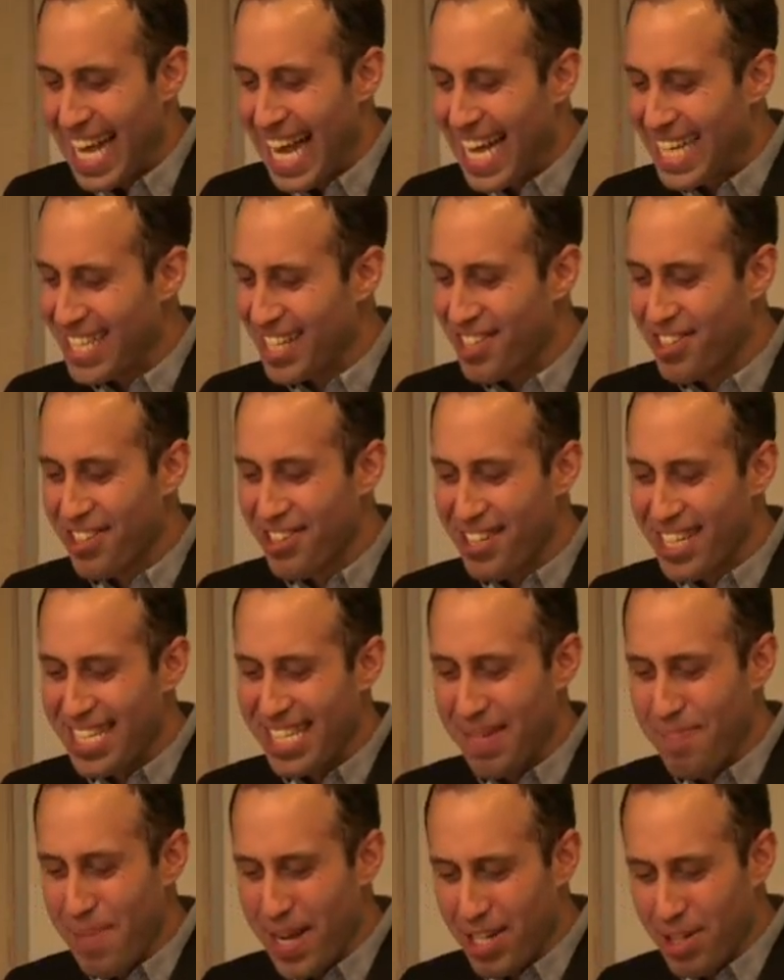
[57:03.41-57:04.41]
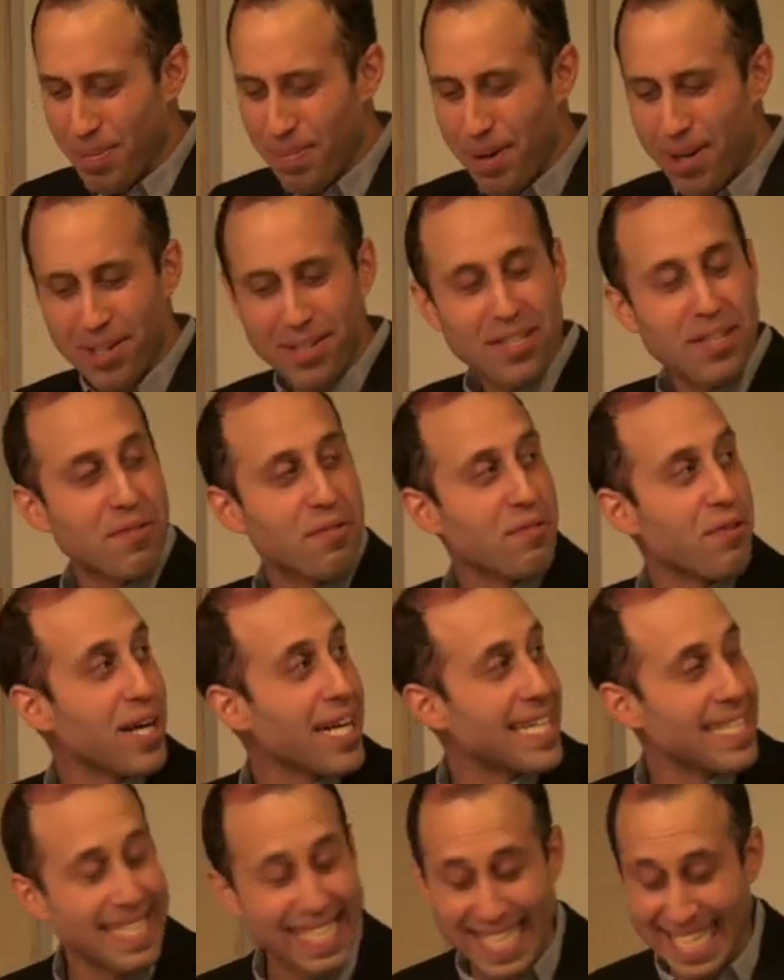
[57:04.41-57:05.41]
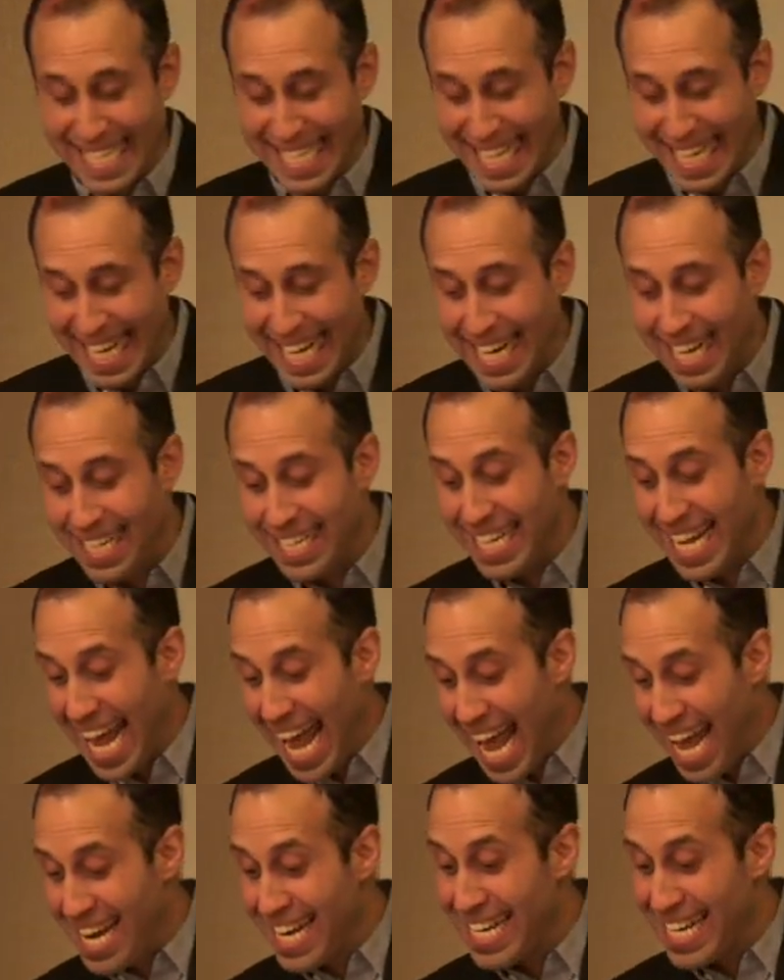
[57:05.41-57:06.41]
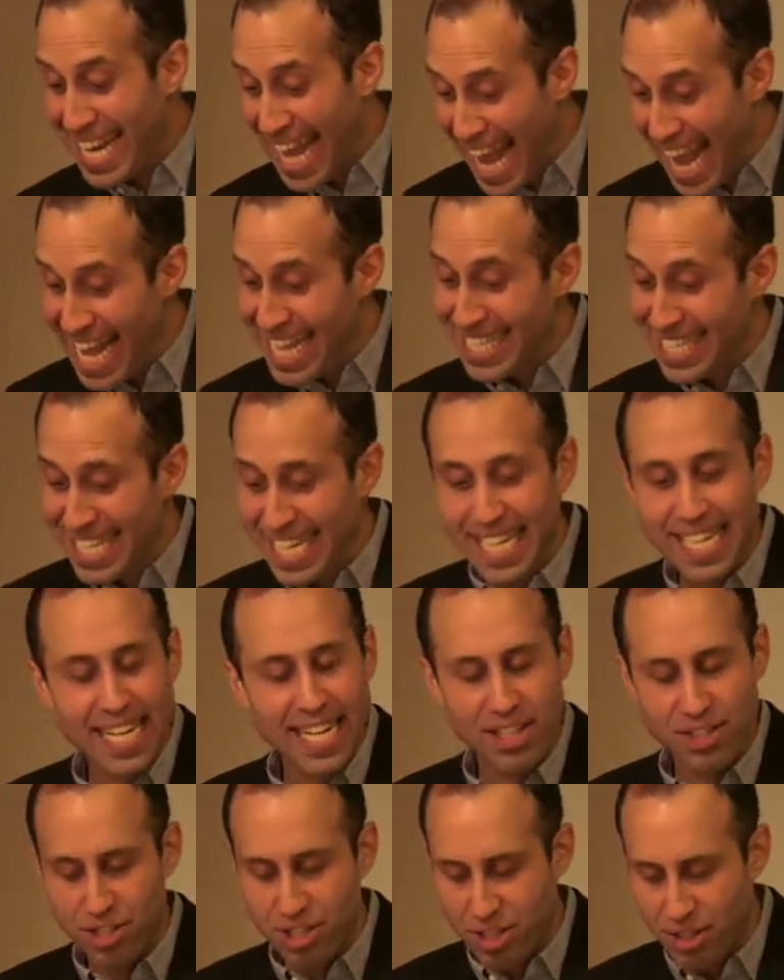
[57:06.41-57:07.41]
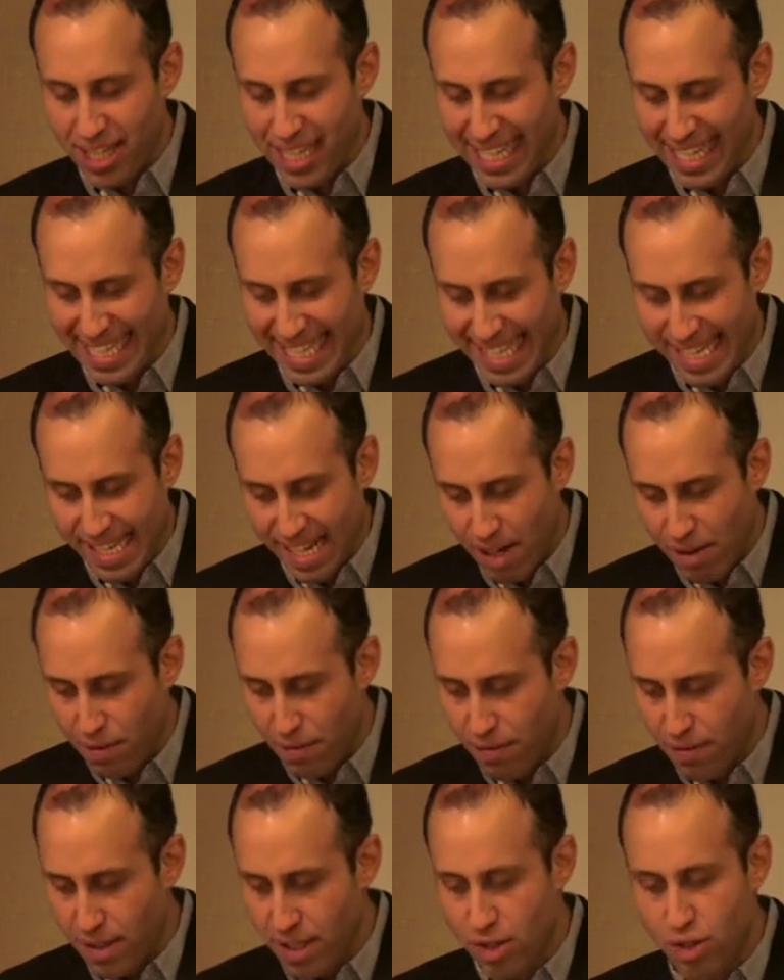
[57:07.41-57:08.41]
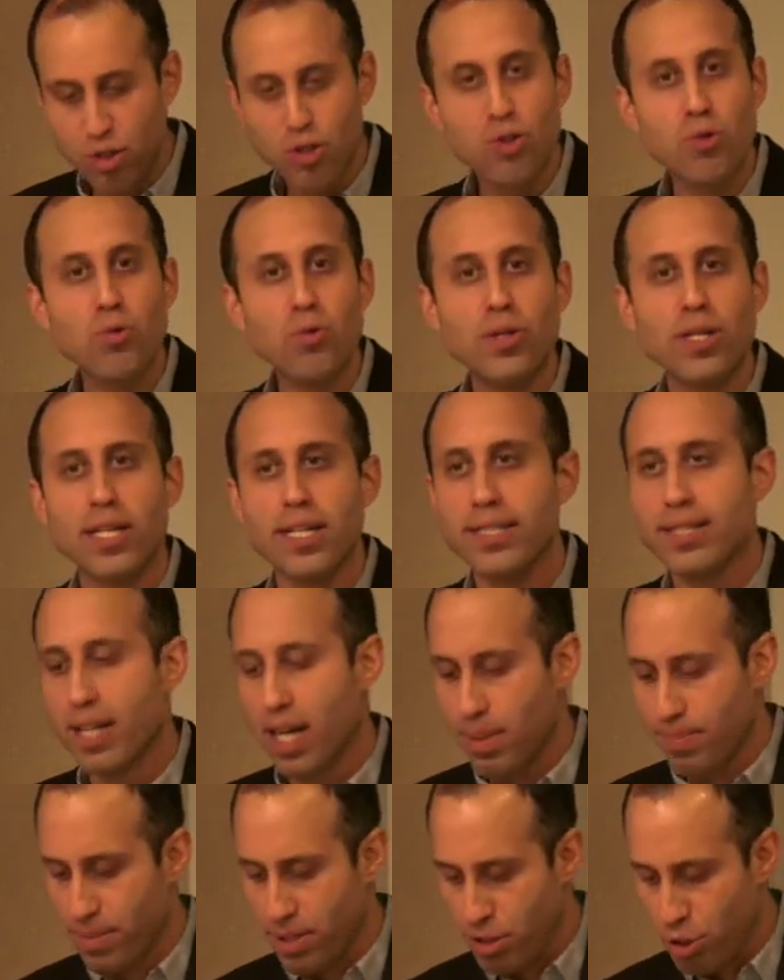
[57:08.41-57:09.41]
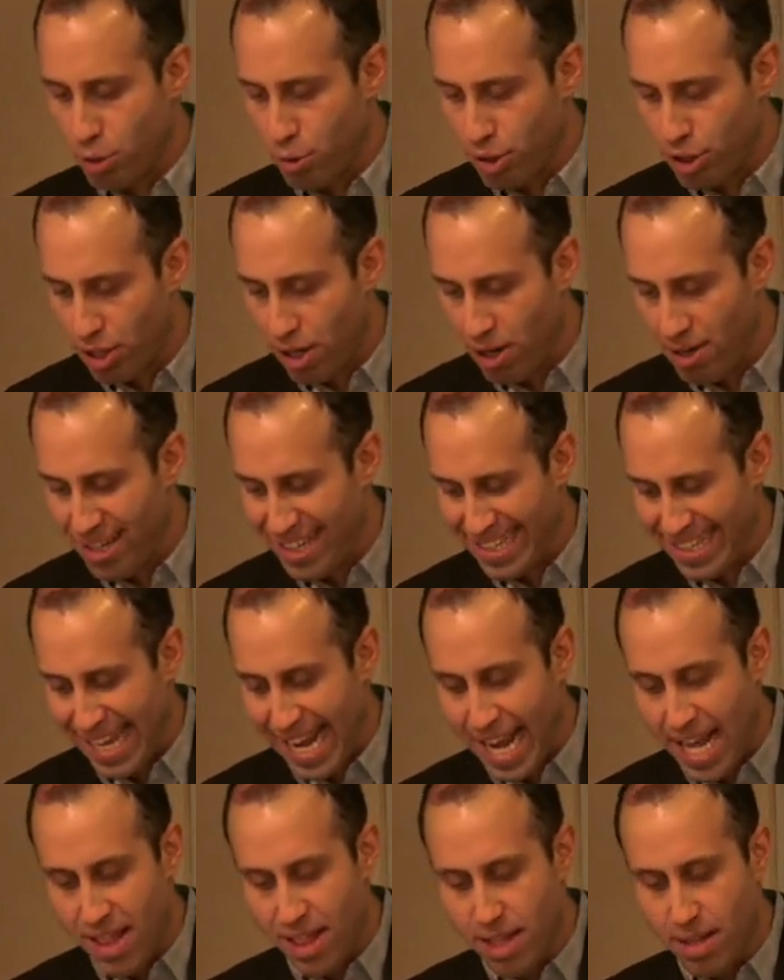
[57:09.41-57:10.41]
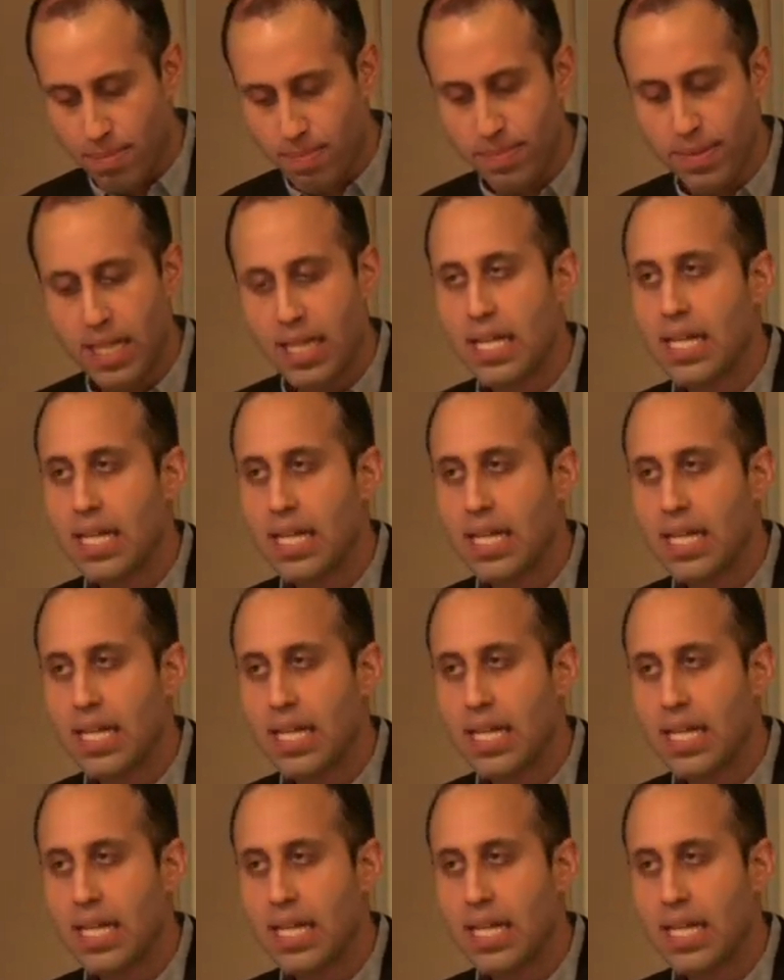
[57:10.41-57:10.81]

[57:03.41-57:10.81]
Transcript: As Algeria's a metropolitan France and, an, and, and in Algeria itself soon adopt the Jewish artist's anthem,